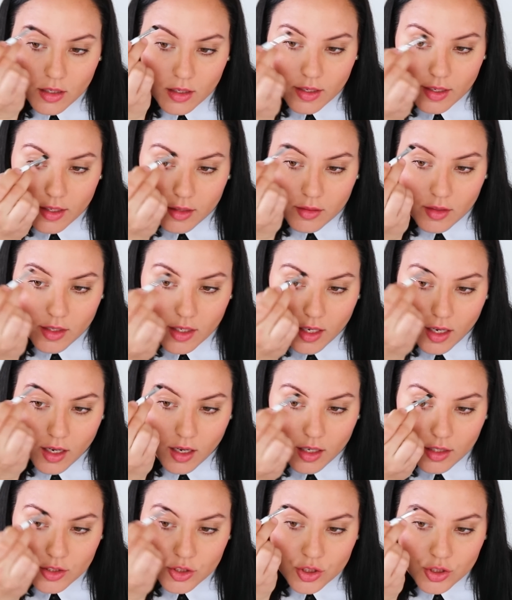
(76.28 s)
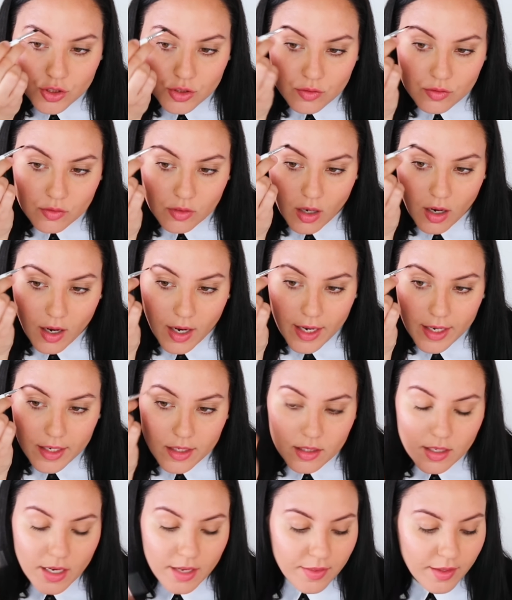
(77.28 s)
get the arch right,
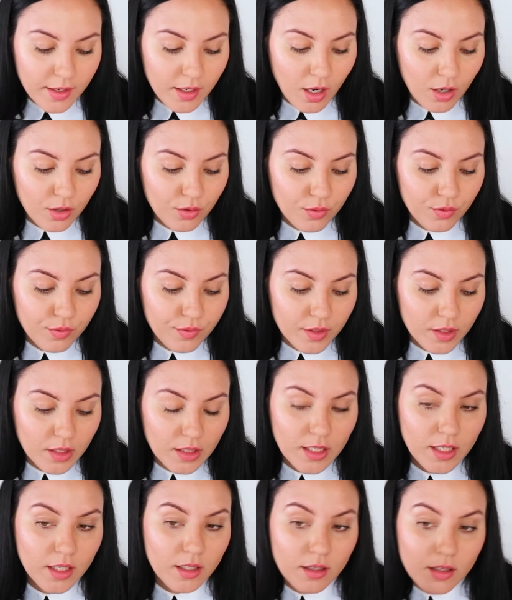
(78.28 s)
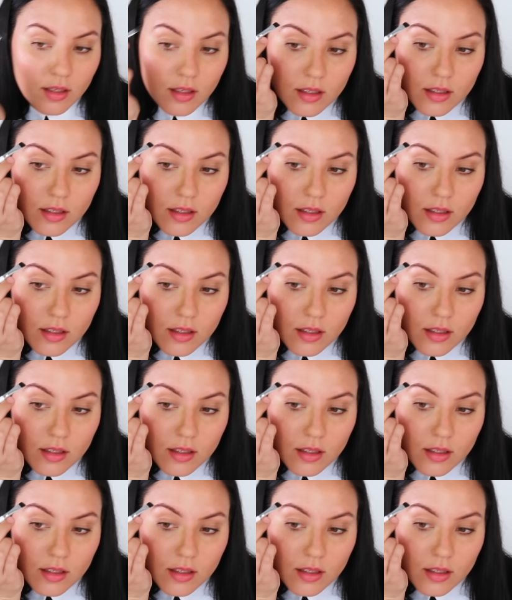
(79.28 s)
and then I'll fill in